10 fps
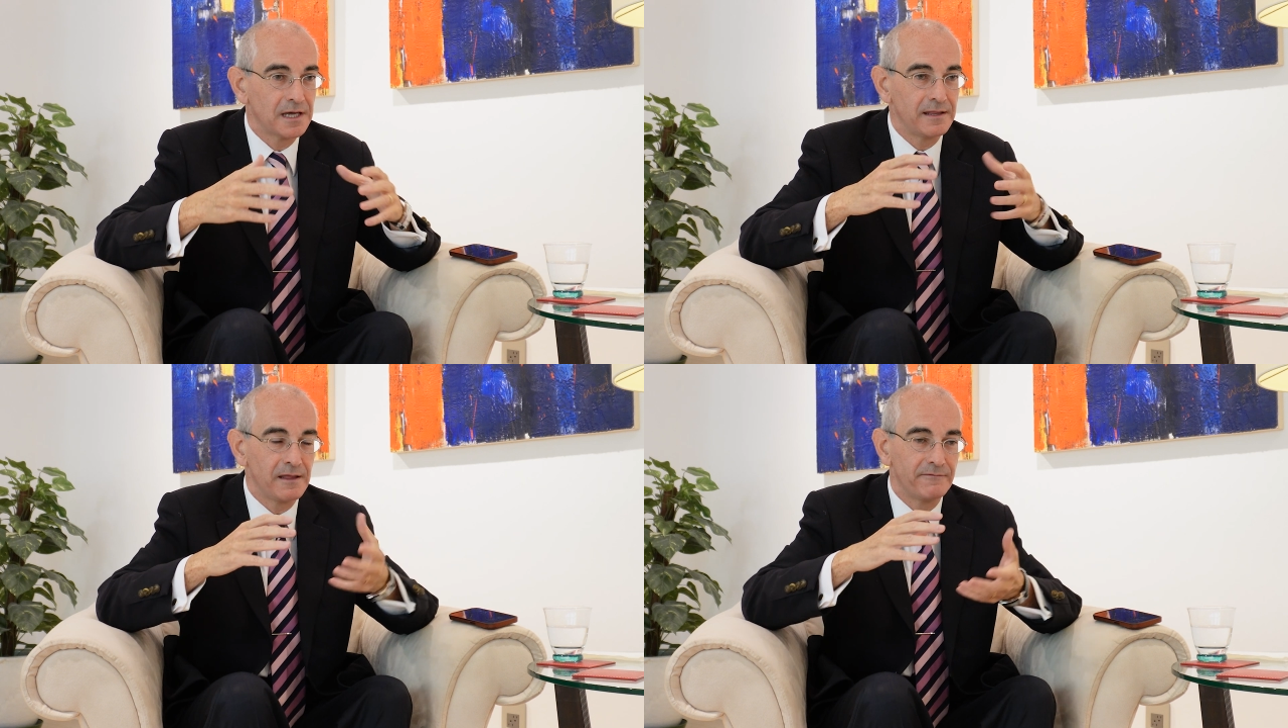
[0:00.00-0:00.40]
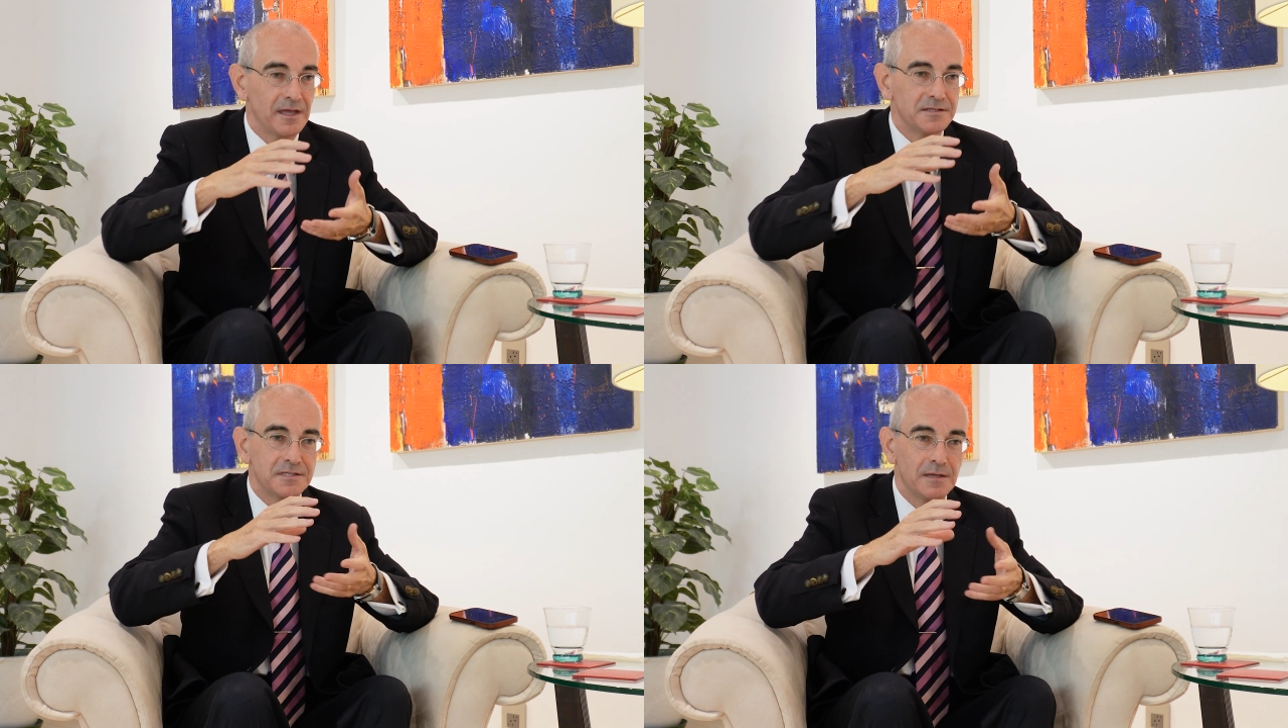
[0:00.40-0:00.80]
and if
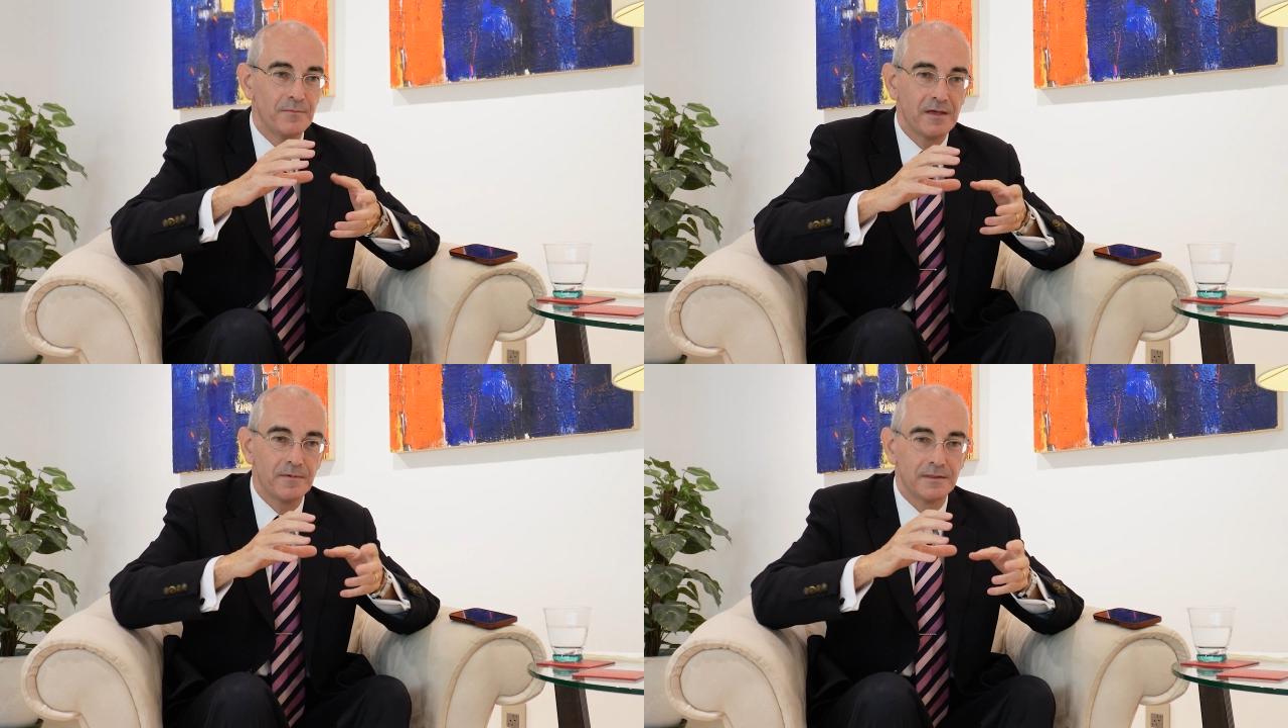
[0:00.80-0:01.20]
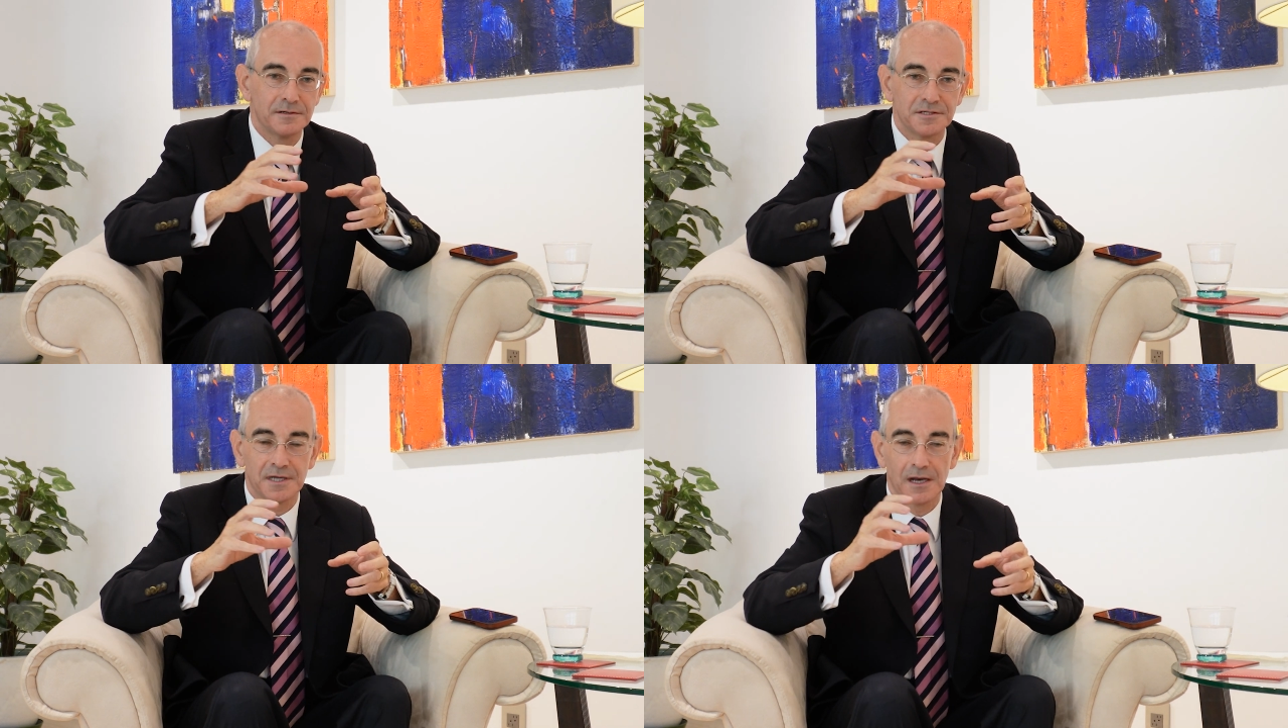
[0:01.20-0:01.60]
they see maybe
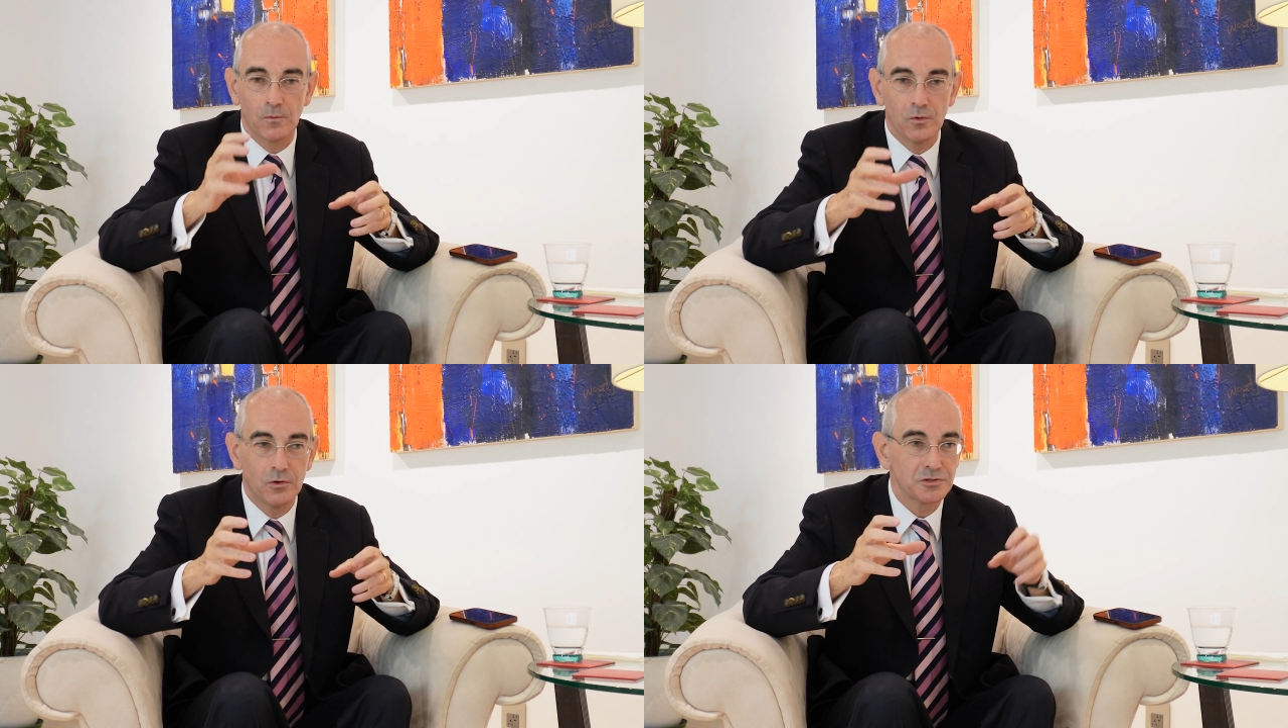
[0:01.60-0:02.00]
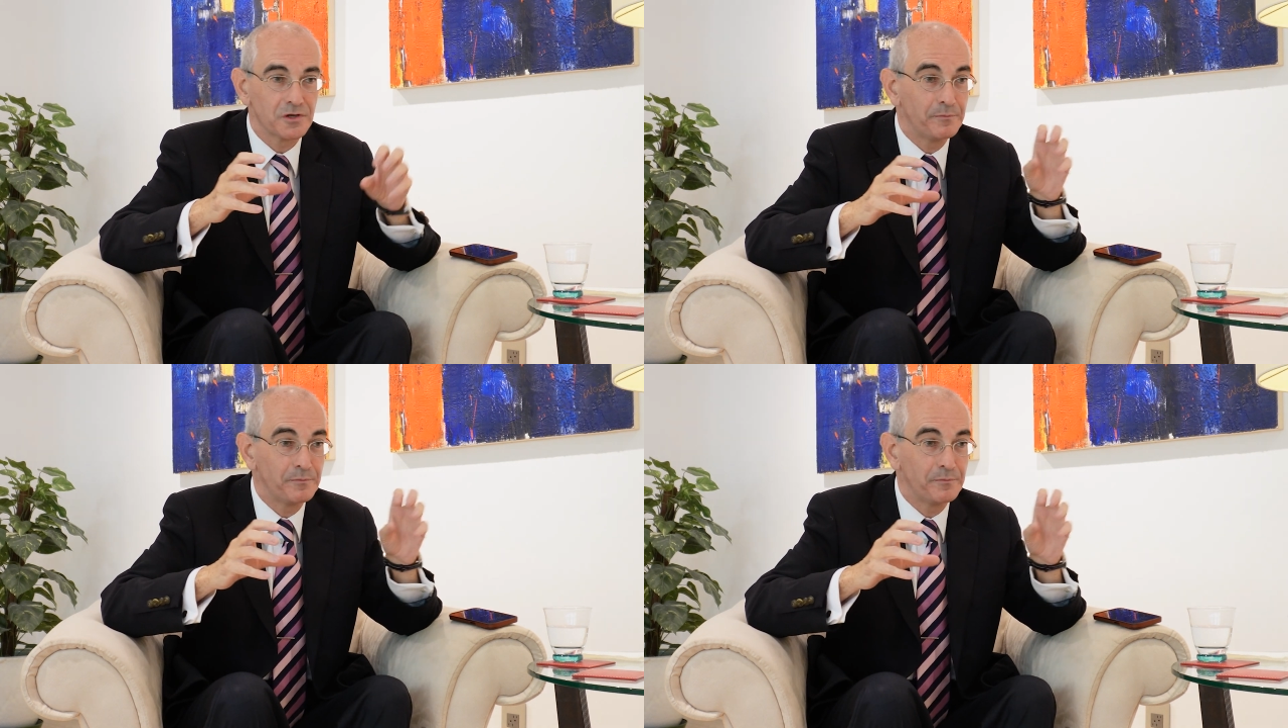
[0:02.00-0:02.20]
there is an award or